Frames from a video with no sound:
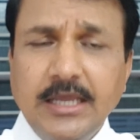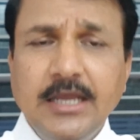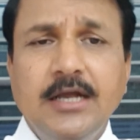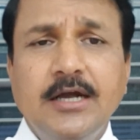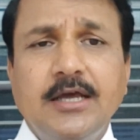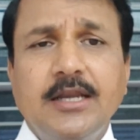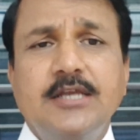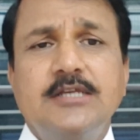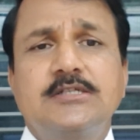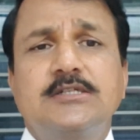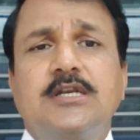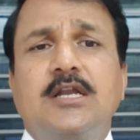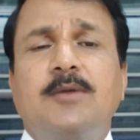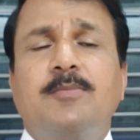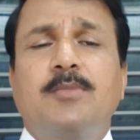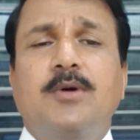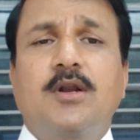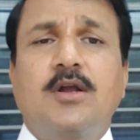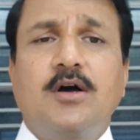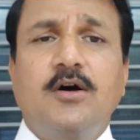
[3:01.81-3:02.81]
increased
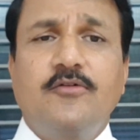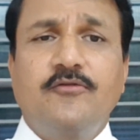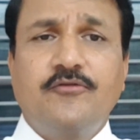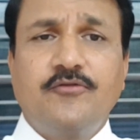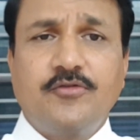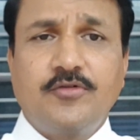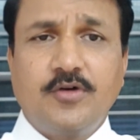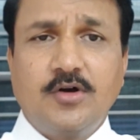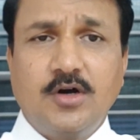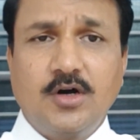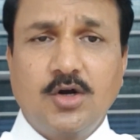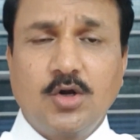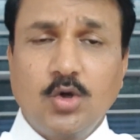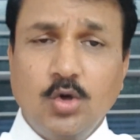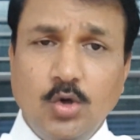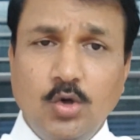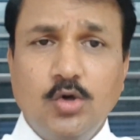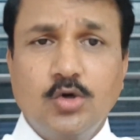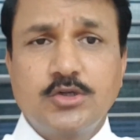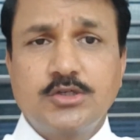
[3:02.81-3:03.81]
number of uh,
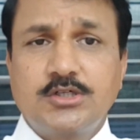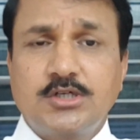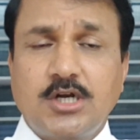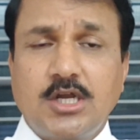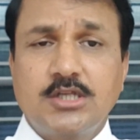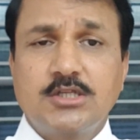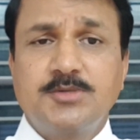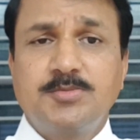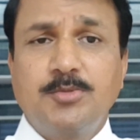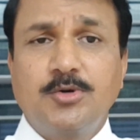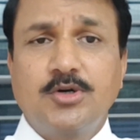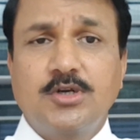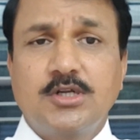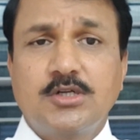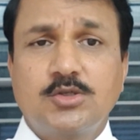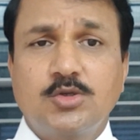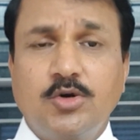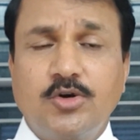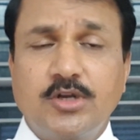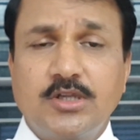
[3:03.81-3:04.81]
glucose
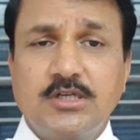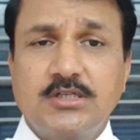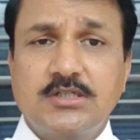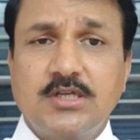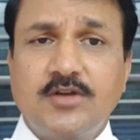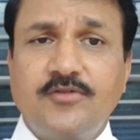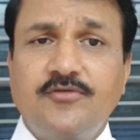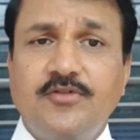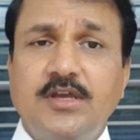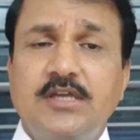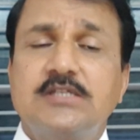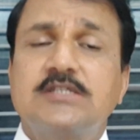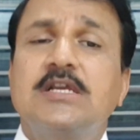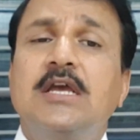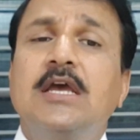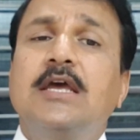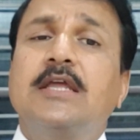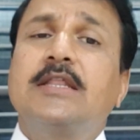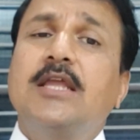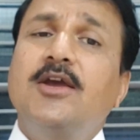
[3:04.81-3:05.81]
transporters over the surface.
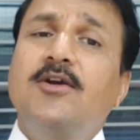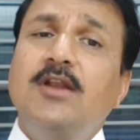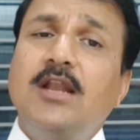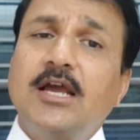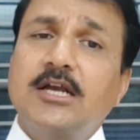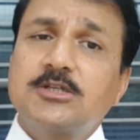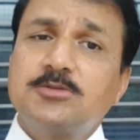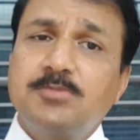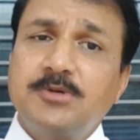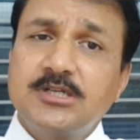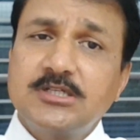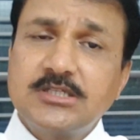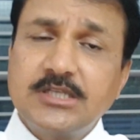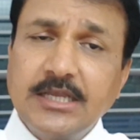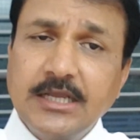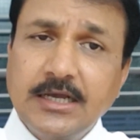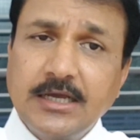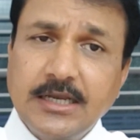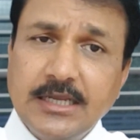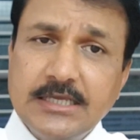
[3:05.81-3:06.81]
They will express
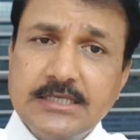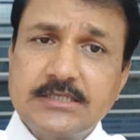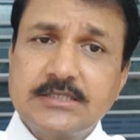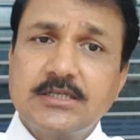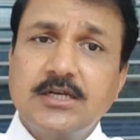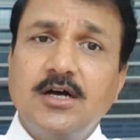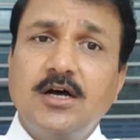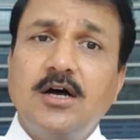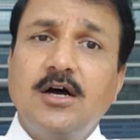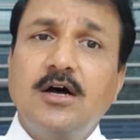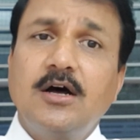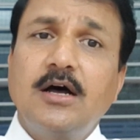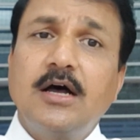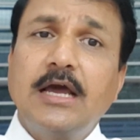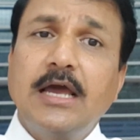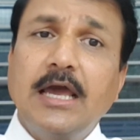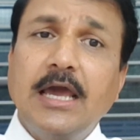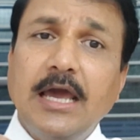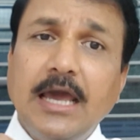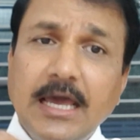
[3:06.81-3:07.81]
increased
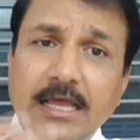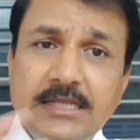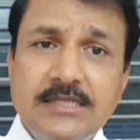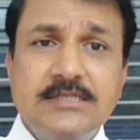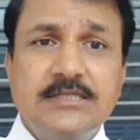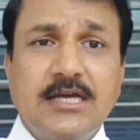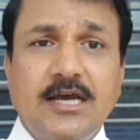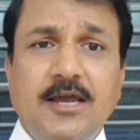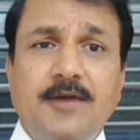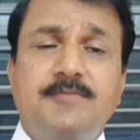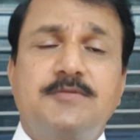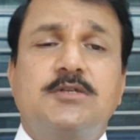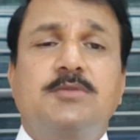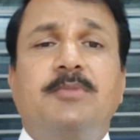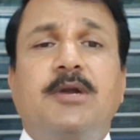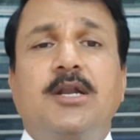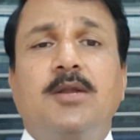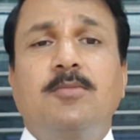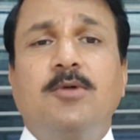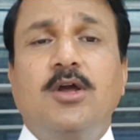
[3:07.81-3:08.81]
uh, enzymes,
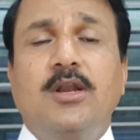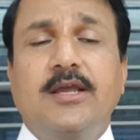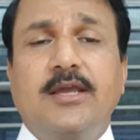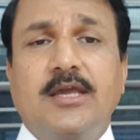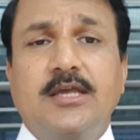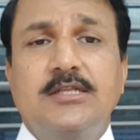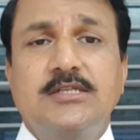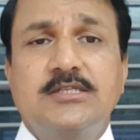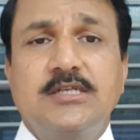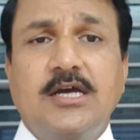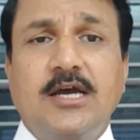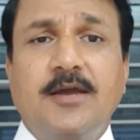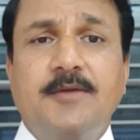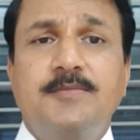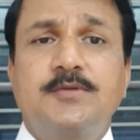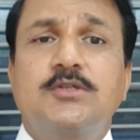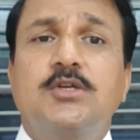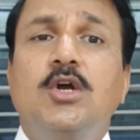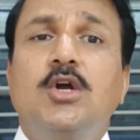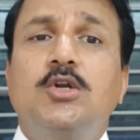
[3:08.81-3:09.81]
metabolic
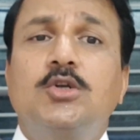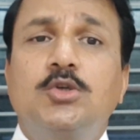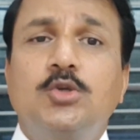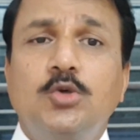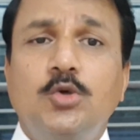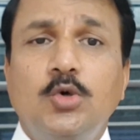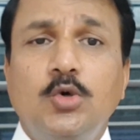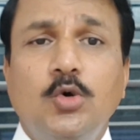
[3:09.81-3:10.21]
enzymes, to